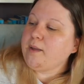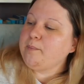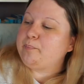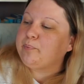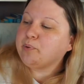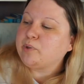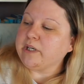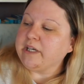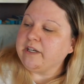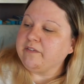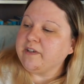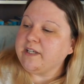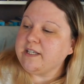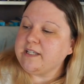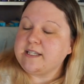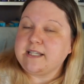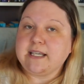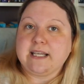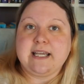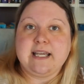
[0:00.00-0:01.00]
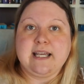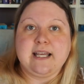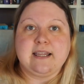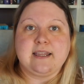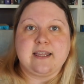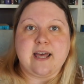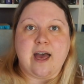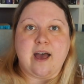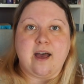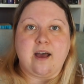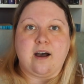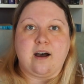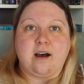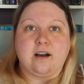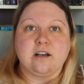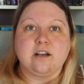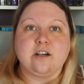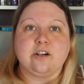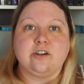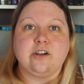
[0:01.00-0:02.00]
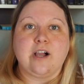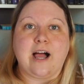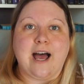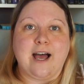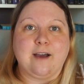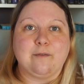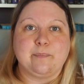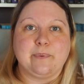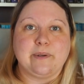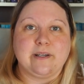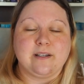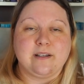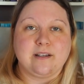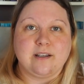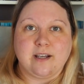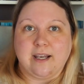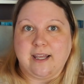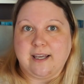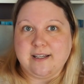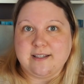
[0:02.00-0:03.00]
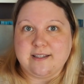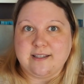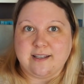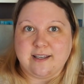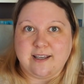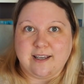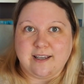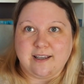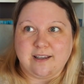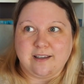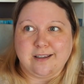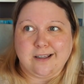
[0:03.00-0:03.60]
Previously, their uncle had been collecting,